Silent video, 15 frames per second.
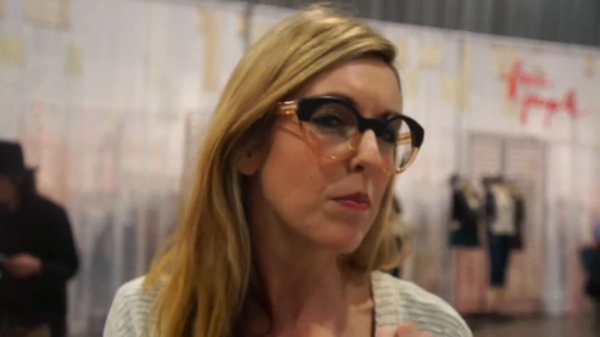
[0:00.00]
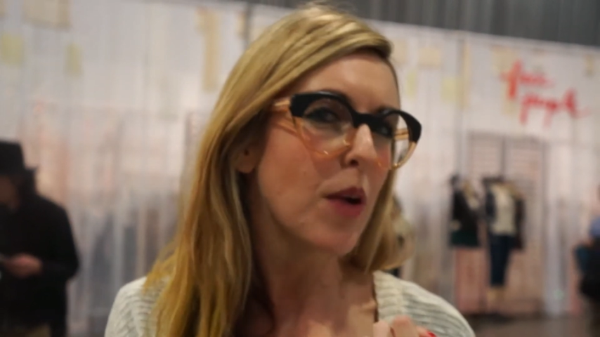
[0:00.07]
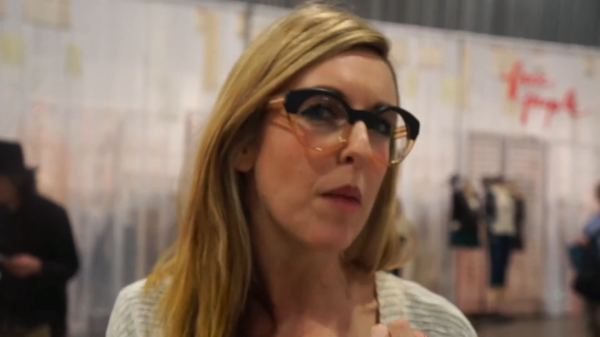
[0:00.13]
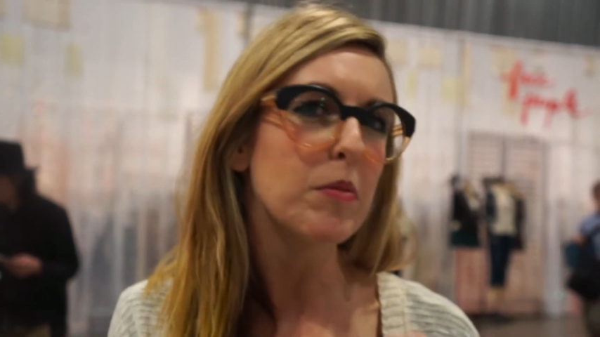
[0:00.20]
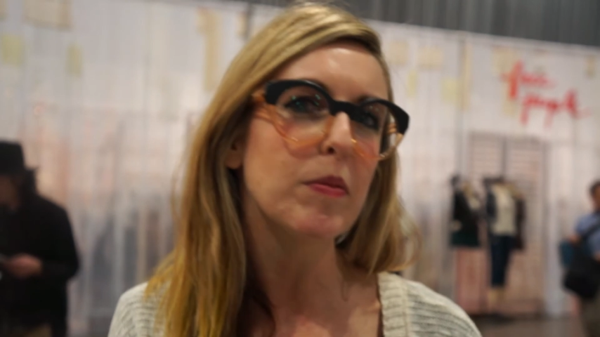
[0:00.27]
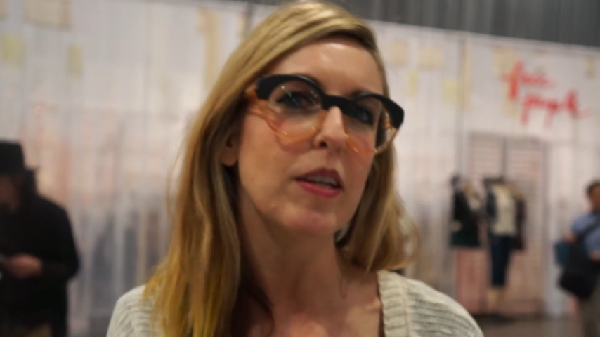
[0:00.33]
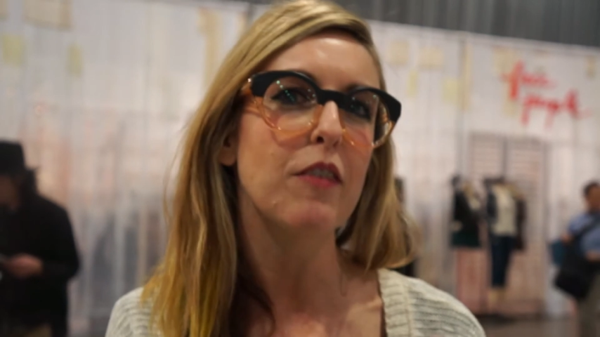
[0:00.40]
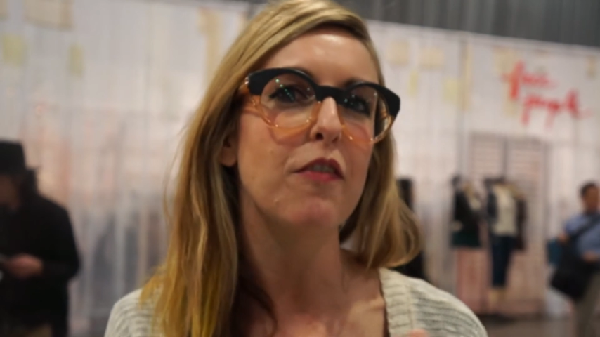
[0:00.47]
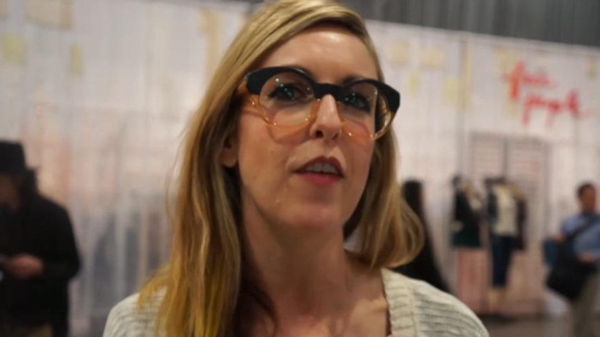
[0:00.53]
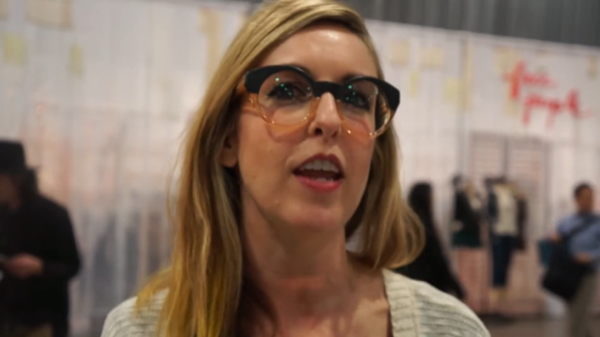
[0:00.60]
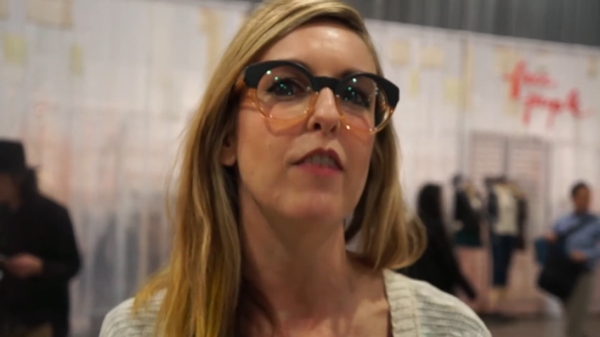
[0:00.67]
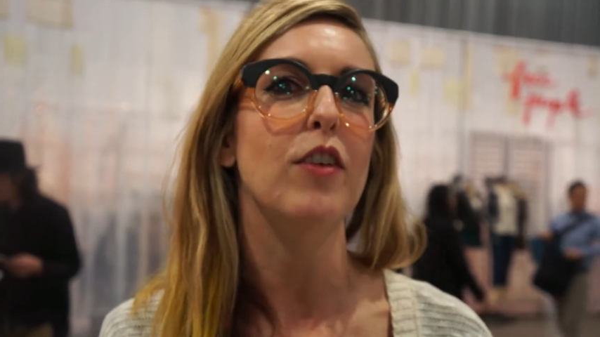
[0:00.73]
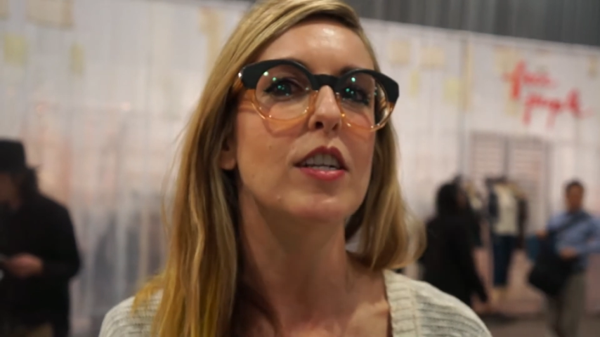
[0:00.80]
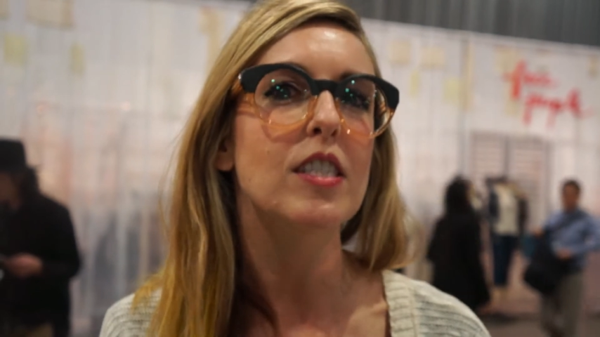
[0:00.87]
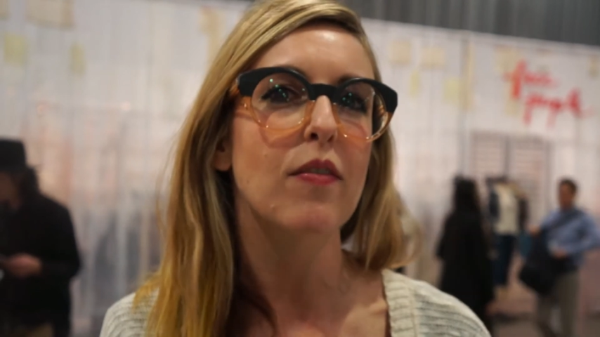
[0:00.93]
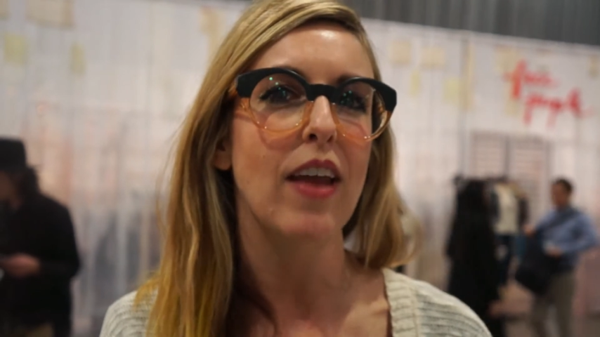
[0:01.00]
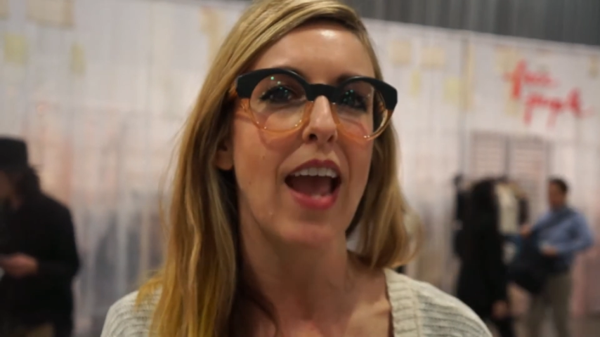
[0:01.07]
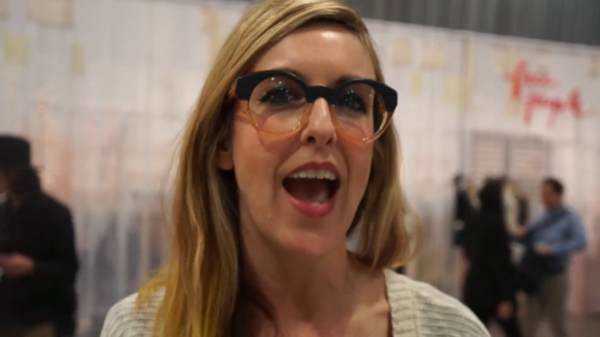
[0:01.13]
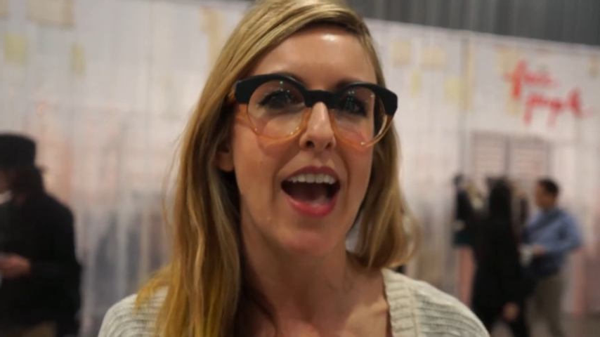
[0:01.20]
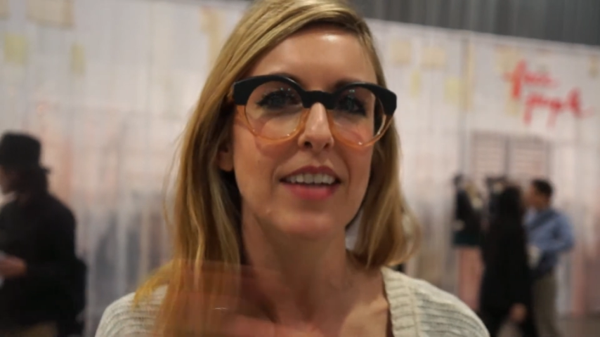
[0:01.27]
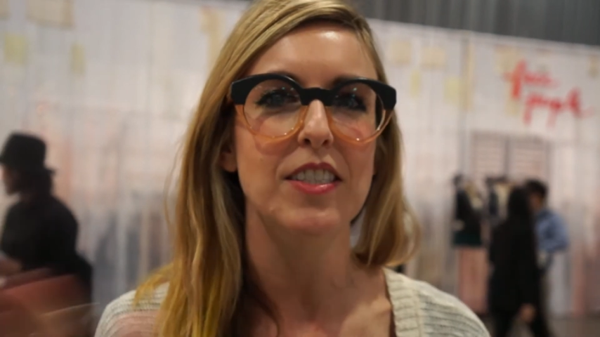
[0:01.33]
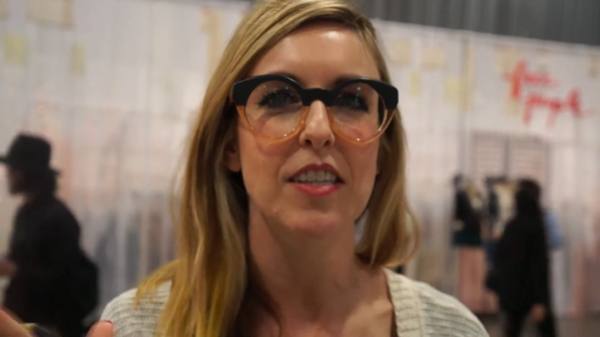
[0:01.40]
probably favorites if I
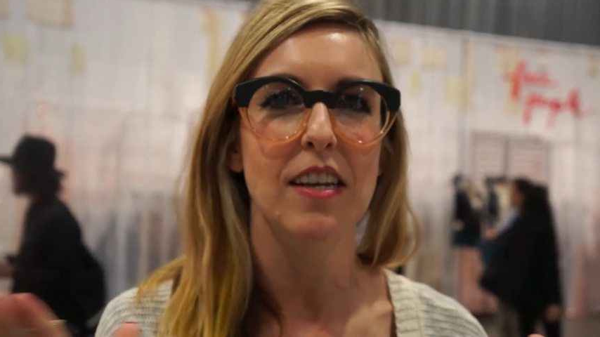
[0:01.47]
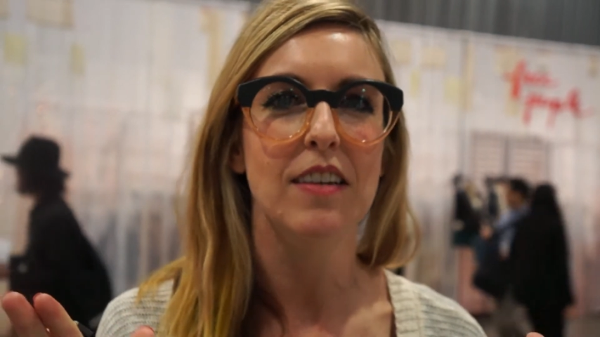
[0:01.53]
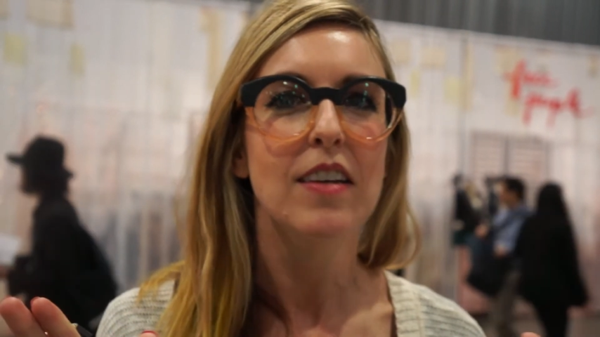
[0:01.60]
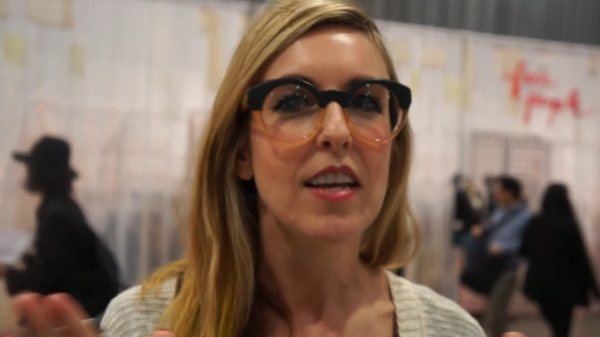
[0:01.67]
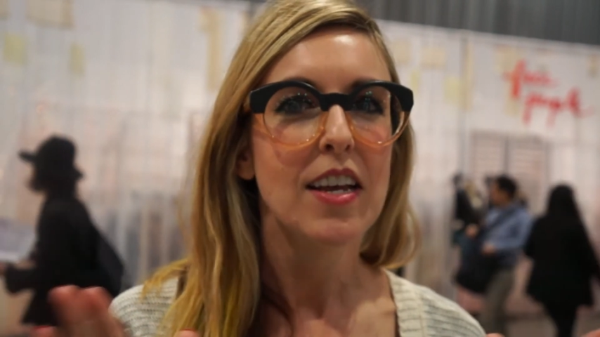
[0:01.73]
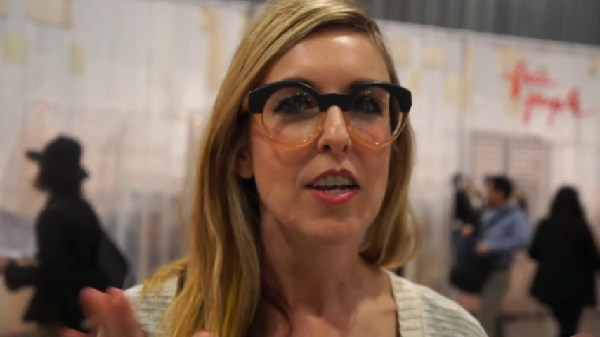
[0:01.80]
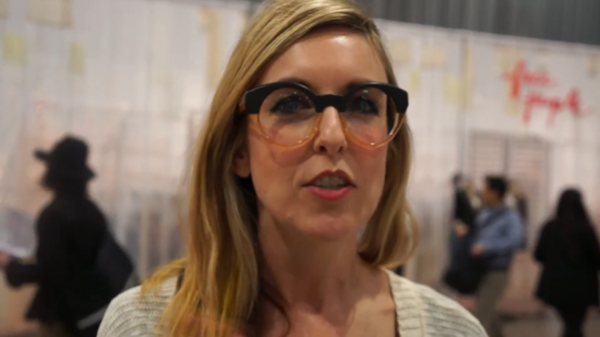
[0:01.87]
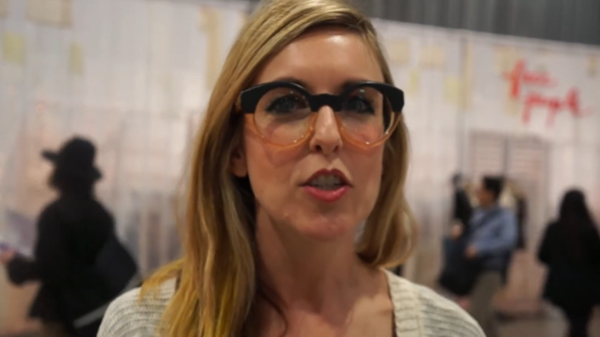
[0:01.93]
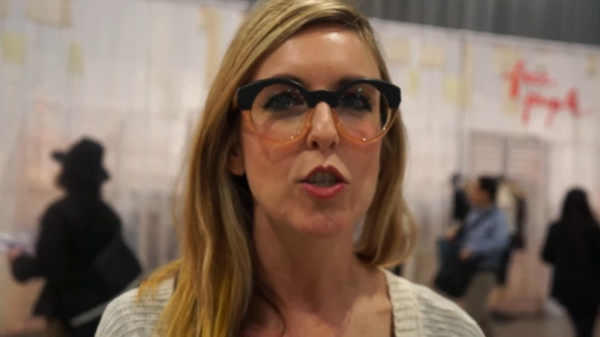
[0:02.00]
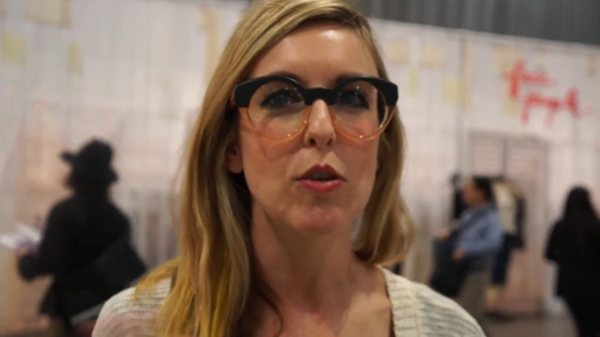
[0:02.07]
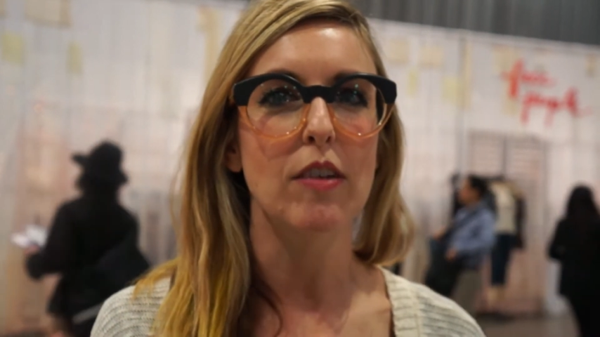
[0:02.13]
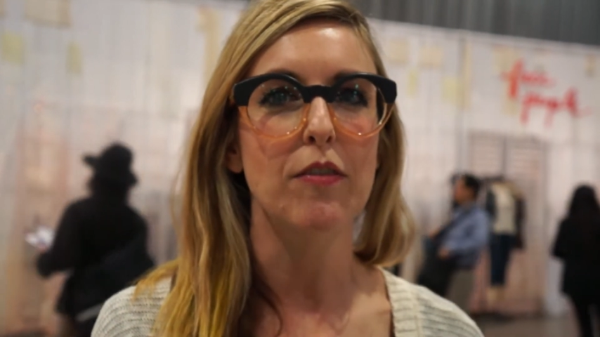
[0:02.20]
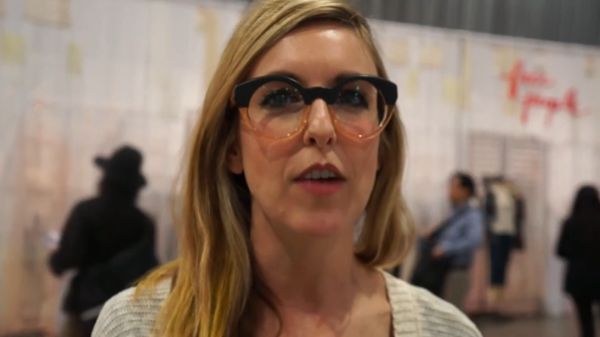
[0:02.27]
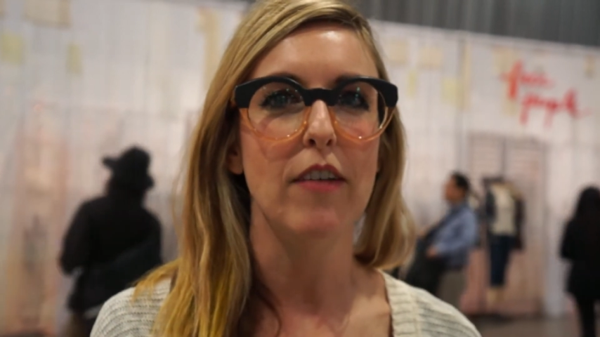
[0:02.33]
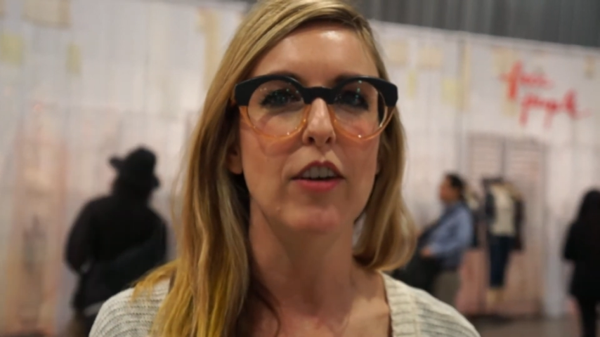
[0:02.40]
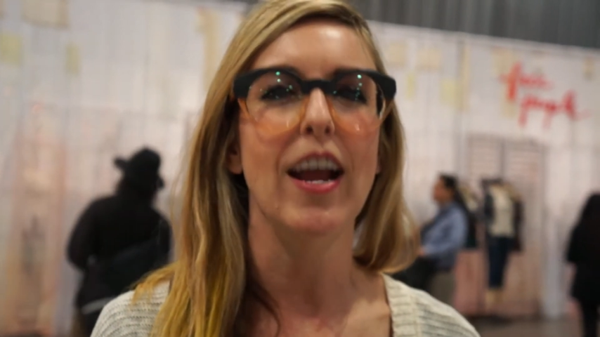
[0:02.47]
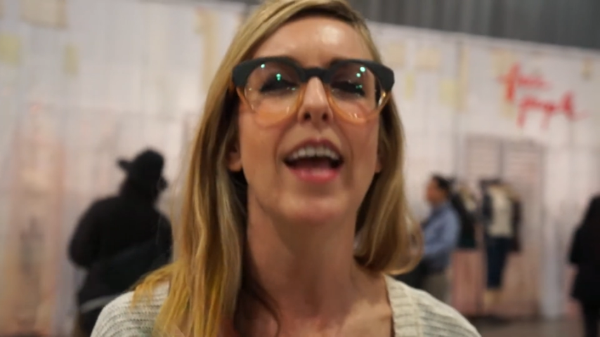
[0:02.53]
had to do it forever.